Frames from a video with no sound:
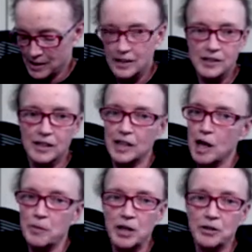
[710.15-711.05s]
it's a
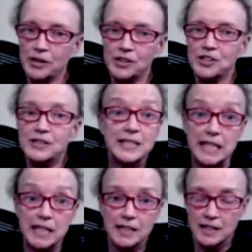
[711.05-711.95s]
lot better to just
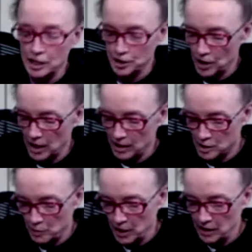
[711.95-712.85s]
see than try to
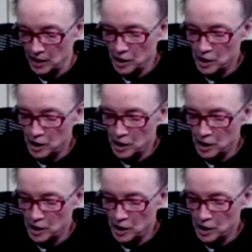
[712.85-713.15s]
explain it.